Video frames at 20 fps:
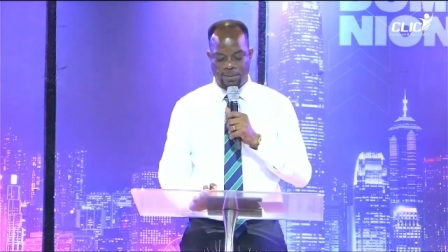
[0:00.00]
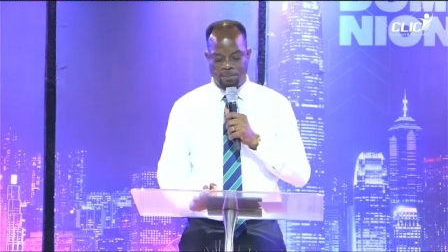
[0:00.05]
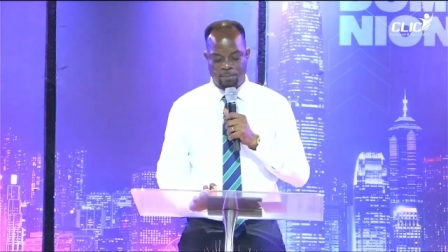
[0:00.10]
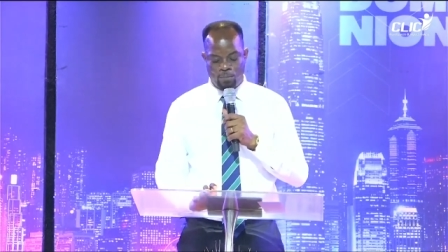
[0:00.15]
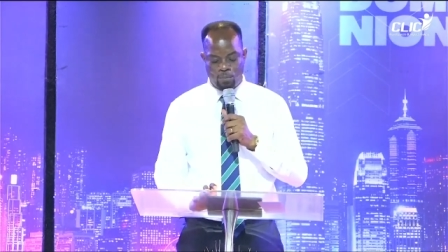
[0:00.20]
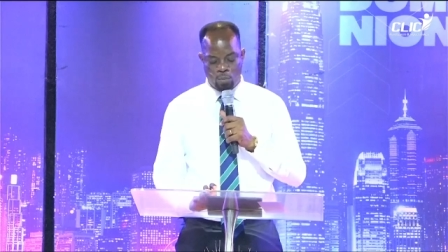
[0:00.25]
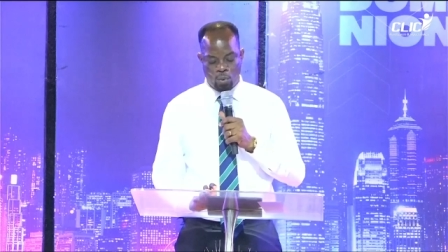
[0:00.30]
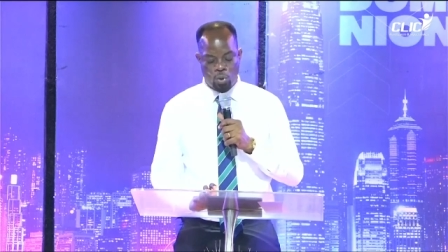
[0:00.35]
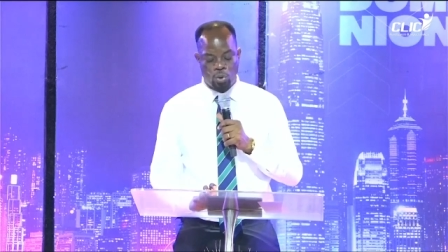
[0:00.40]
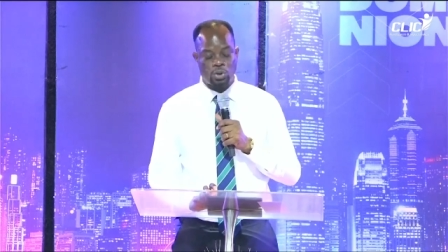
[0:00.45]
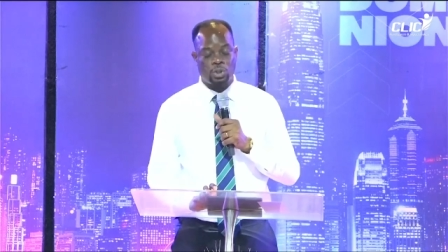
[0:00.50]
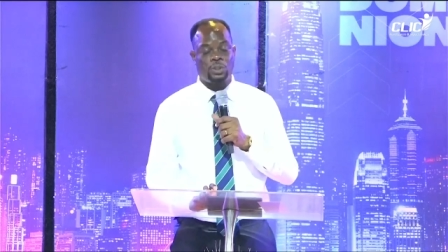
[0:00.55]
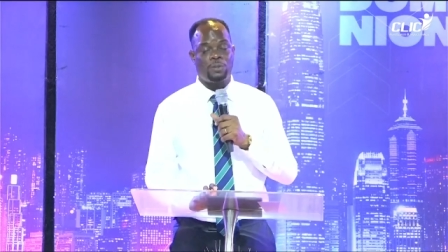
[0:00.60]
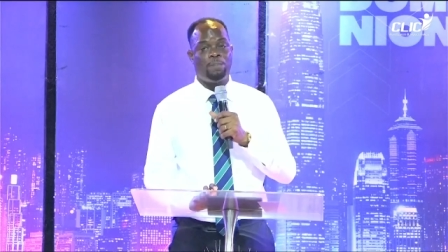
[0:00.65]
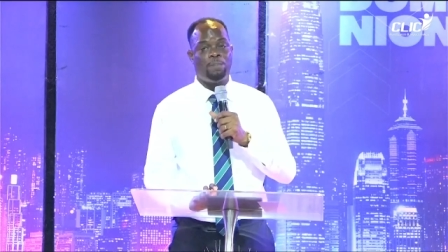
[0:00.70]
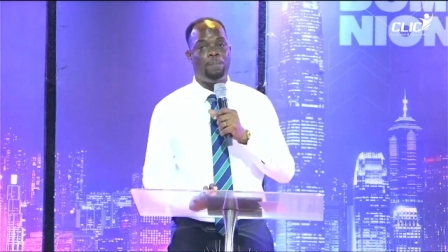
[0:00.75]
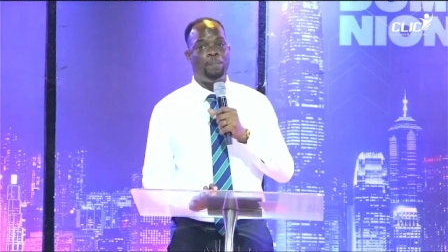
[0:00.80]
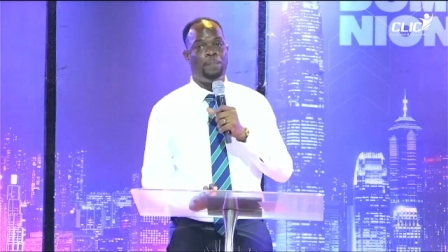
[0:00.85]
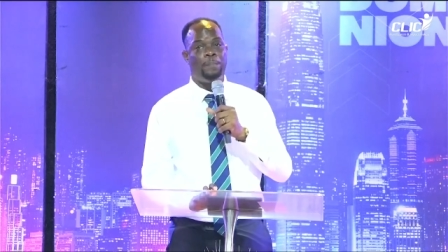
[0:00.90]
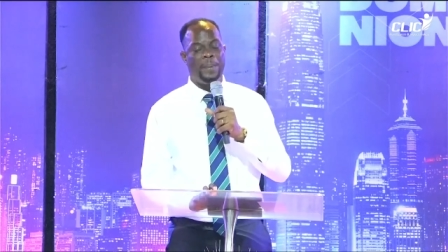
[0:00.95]
most
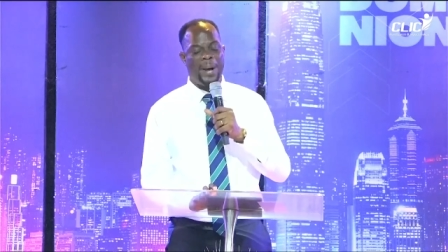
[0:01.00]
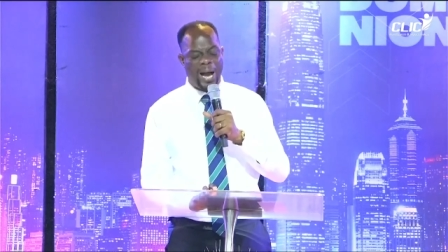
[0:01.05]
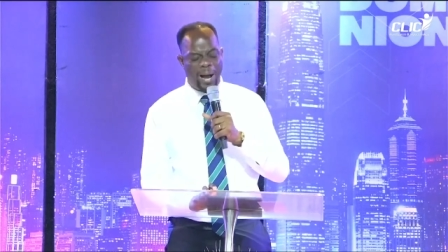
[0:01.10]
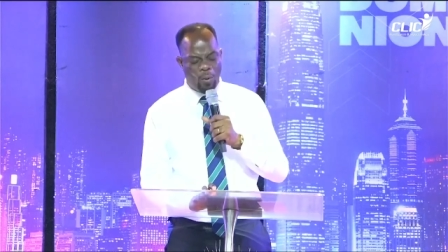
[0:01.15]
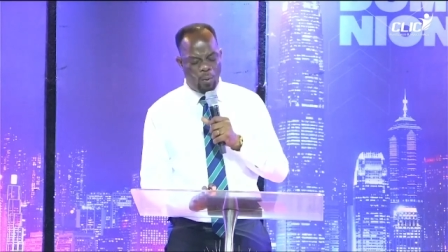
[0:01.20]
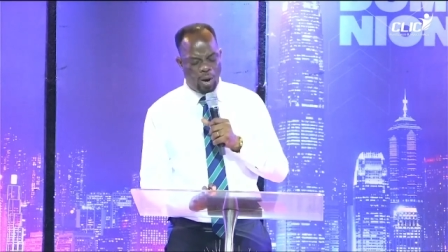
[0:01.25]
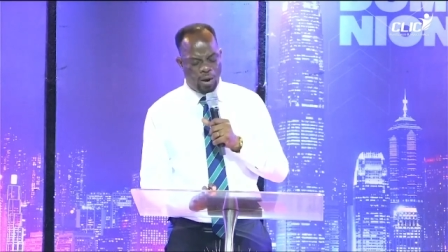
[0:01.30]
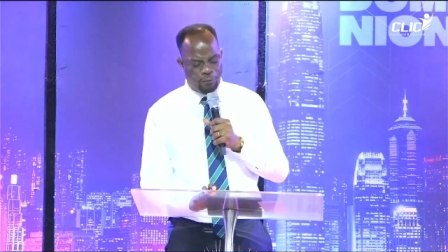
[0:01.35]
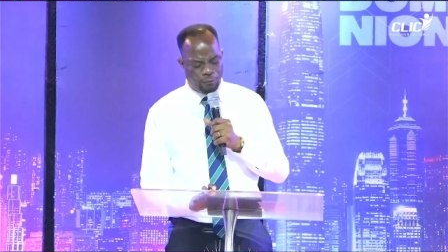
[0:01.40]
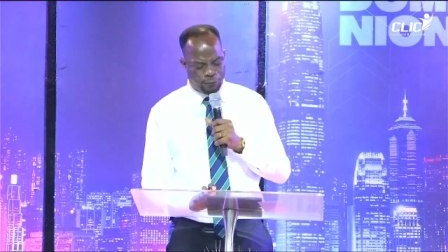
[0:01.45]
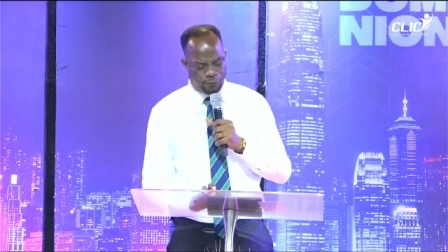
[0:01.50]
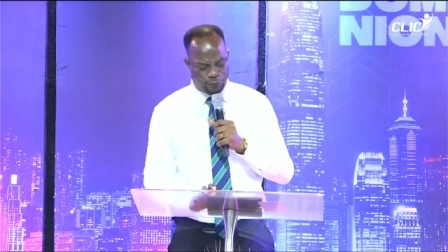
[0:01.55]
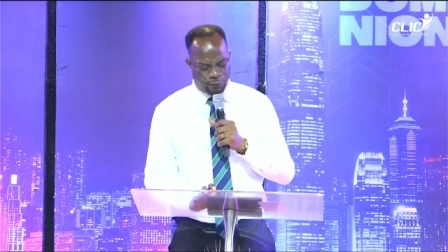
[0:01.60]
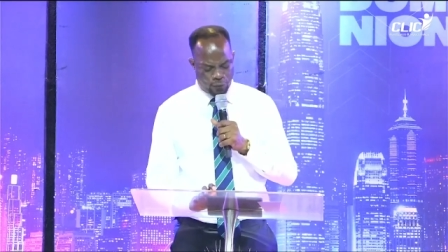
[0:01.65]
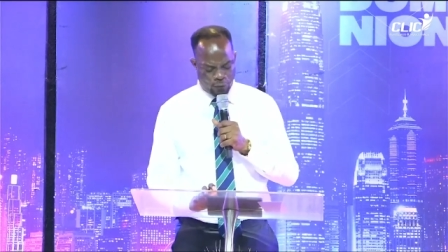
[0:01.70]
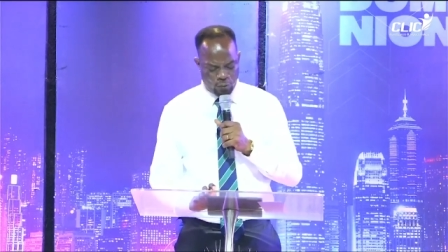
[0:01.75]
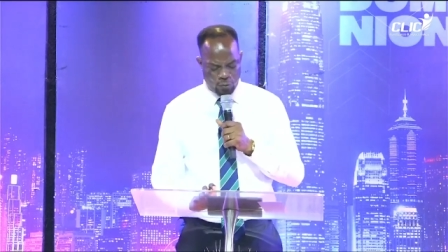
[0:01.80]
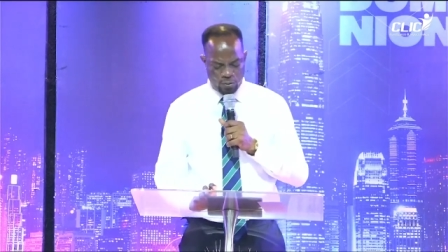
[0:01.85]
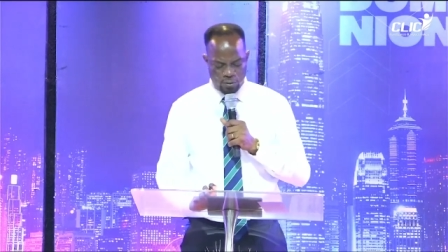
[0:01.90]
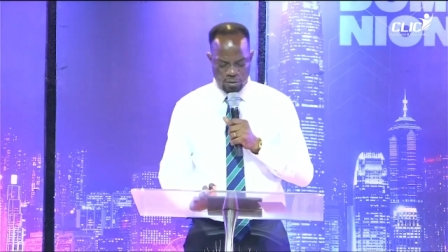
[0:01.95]

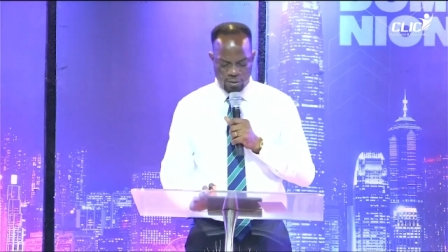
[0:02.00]
powerful